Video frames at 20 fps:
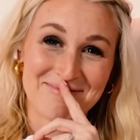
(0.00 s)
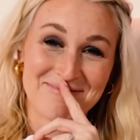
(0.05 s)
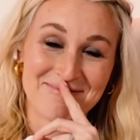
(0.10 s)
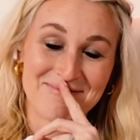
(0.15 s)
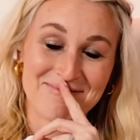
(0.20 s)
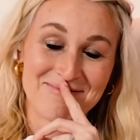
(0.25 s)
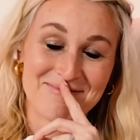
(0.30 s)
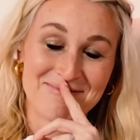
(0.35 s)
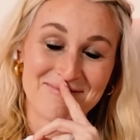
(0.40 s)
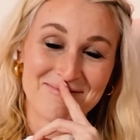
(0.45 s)

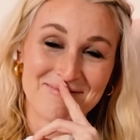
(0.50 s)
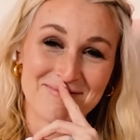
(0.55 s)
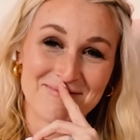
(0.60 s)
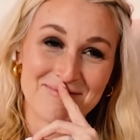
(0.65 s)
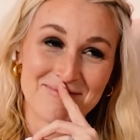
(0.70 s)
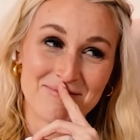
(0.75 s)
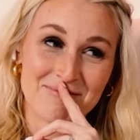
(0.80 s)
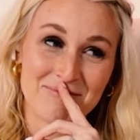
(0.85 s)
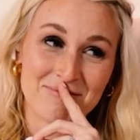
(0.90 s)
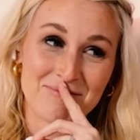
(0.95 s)

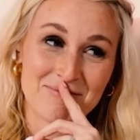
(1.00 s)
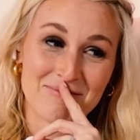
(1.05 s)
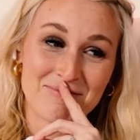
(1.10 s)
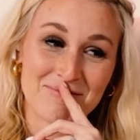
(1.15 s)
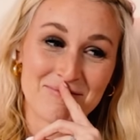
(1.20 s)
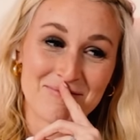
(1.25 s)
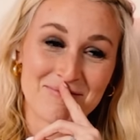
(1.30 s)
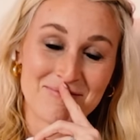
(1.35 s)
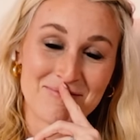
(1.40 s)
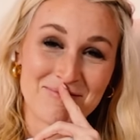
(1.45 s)

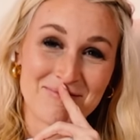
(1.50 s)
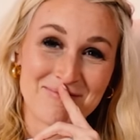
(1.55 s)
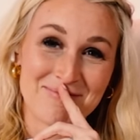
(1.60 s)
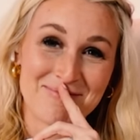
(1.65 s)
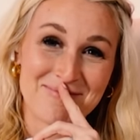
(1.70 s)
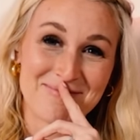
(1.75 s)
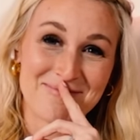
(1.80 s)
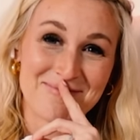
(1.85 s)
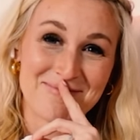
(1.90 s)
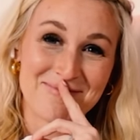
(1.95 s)

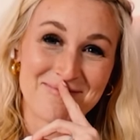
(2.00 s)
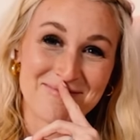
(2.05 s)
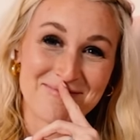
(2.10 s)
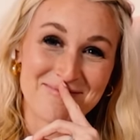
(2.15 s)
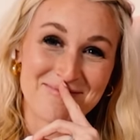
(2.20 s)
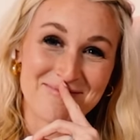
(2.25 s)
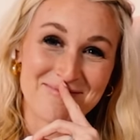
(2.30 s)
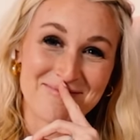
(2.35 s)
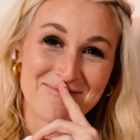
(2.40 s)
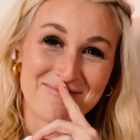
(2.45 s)

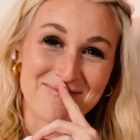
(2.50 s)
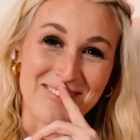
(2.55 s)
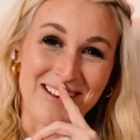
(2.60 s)
The person shown says nothing.